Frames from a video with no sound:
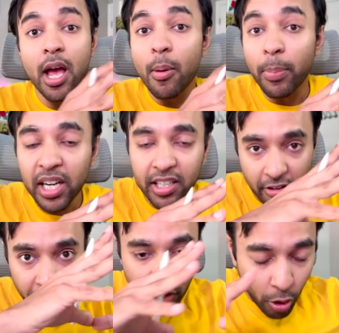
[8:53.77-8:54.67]
but
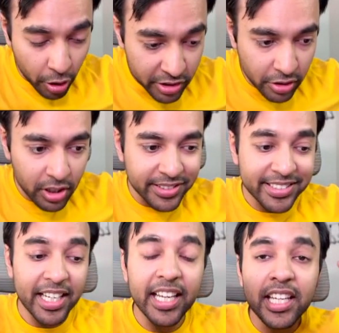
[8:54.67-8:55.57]
with horizontal
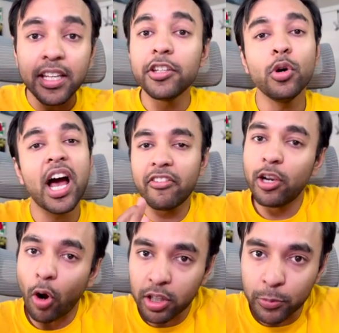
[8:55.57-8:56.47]
scaling, you have a
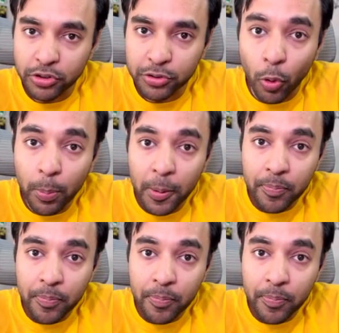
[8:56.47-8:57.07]
lot more scope.